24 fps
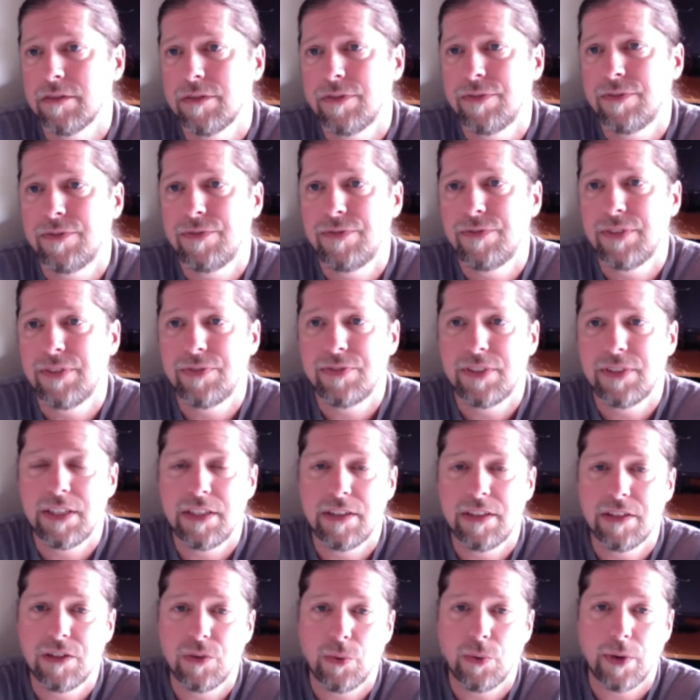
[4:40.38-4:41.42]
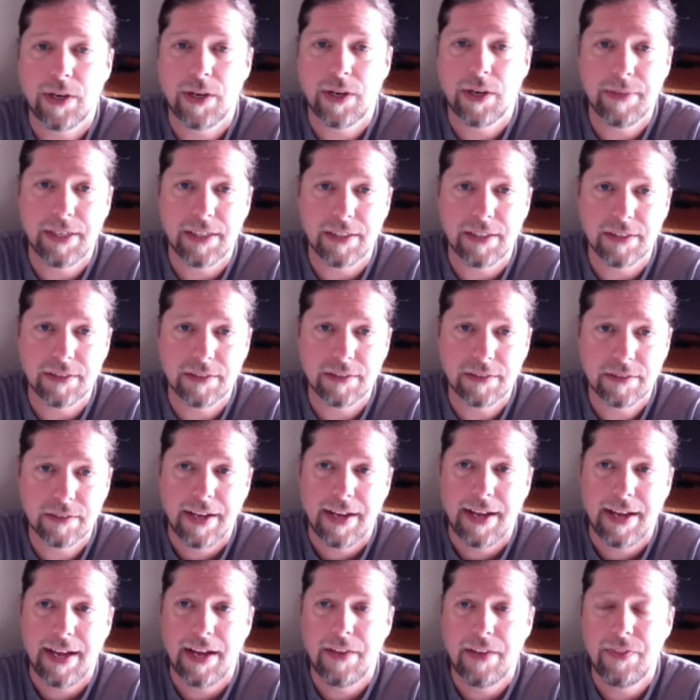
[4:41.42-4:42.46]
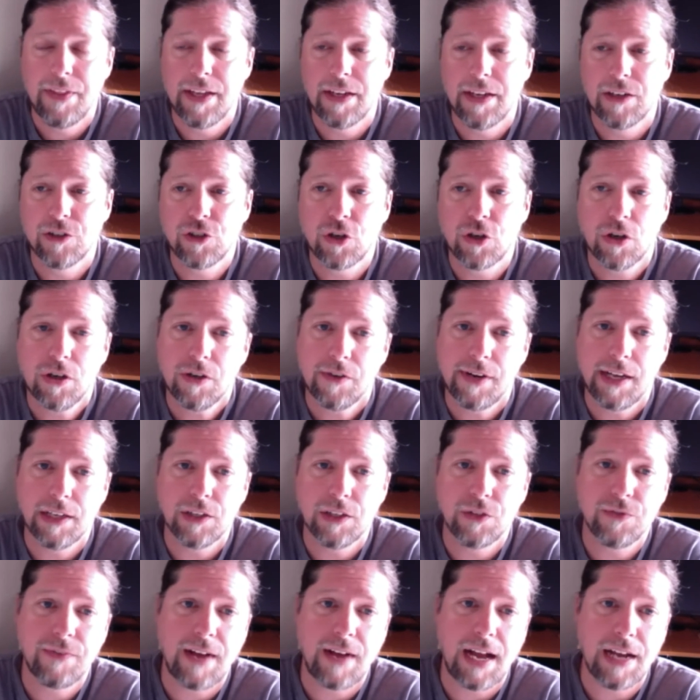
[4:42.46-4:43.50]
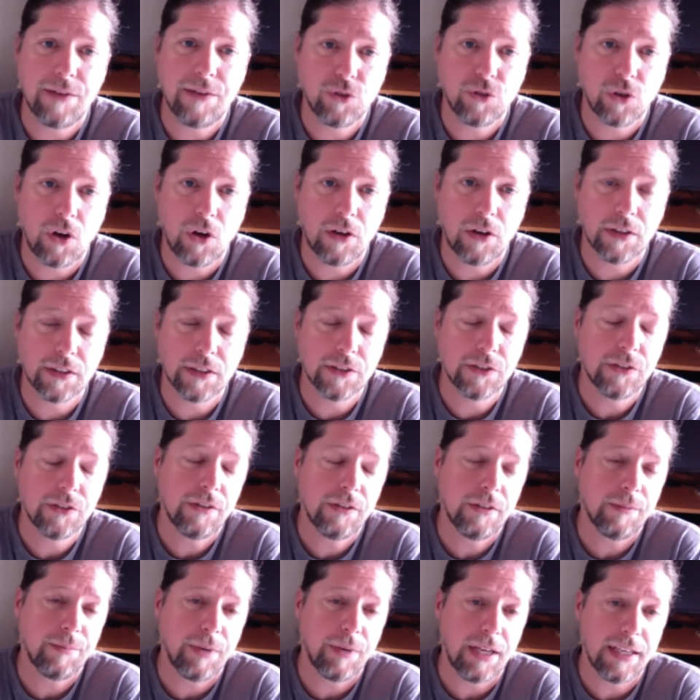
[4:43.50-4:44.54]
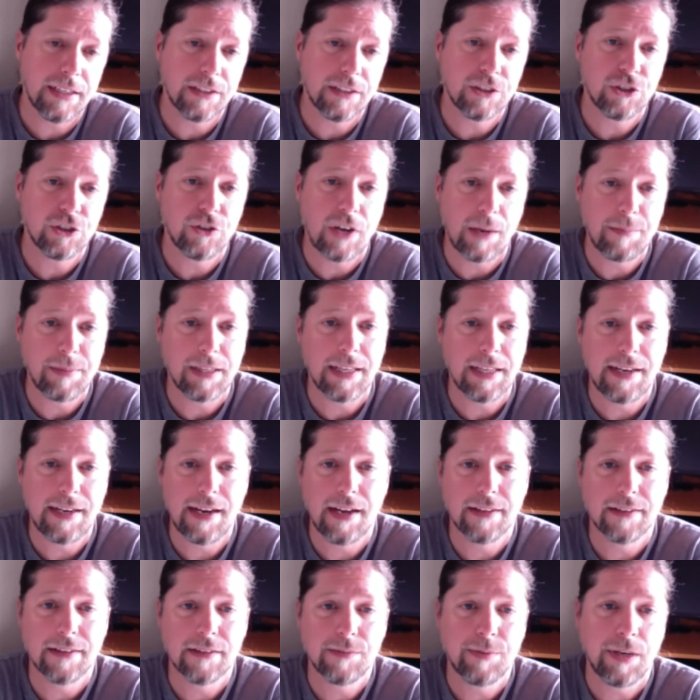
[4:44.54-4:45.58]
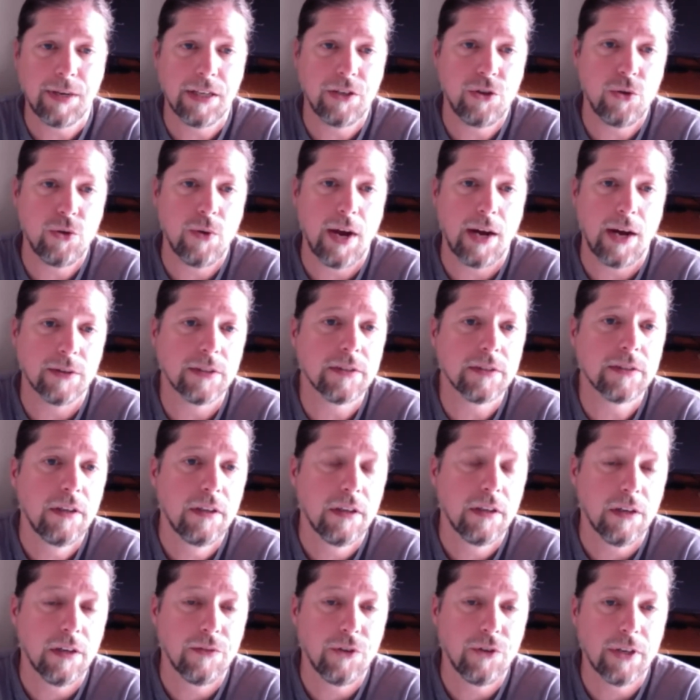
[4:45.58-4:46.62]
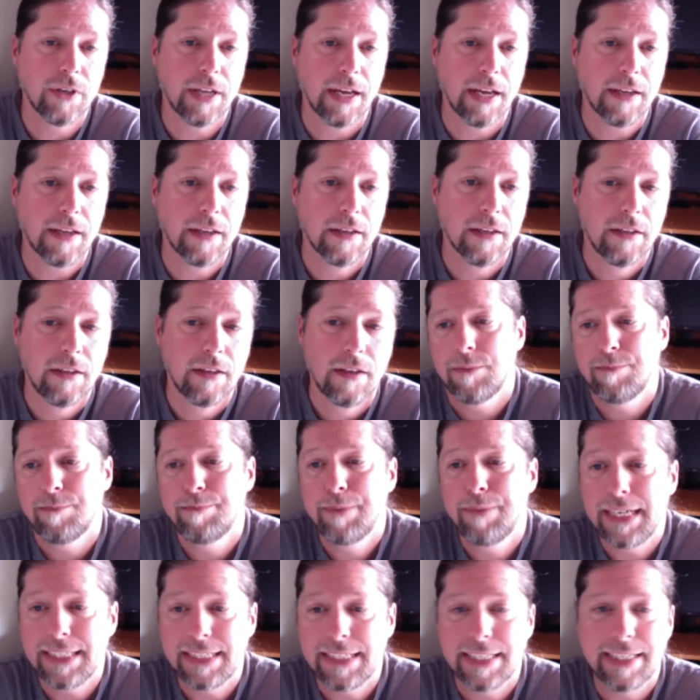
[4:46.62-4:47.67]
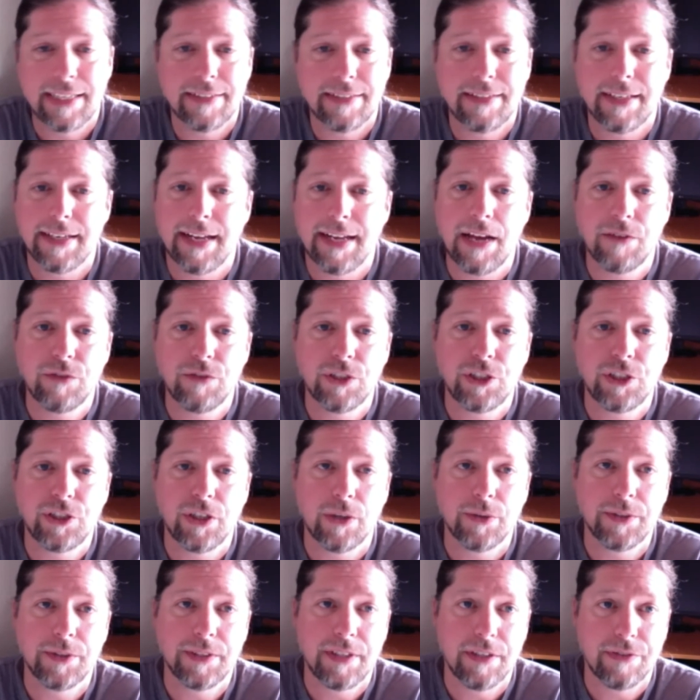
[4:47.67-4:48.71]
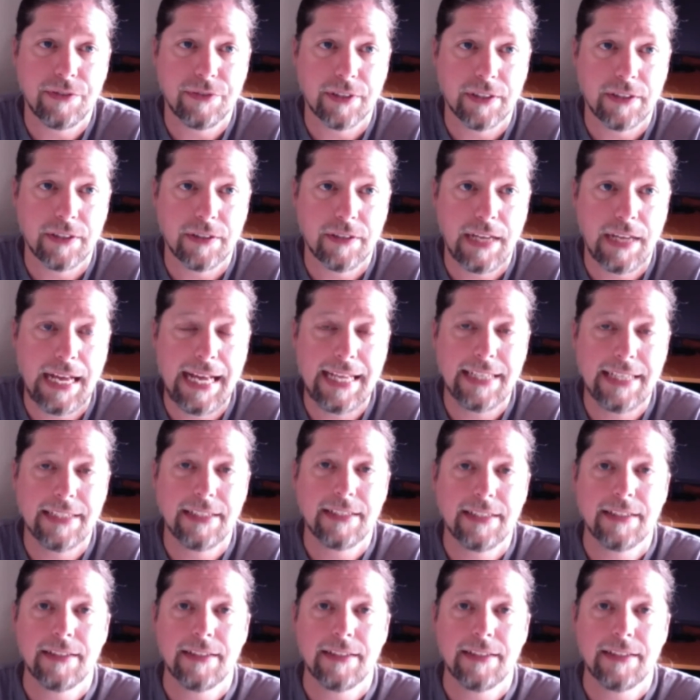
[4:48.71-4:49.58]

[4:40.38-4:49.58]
15 to 20 minutes, and then a turnaround is 5 drawings, you can probably extrapolate out, that's probably 2 hours of your day. But like I said, every show is different, and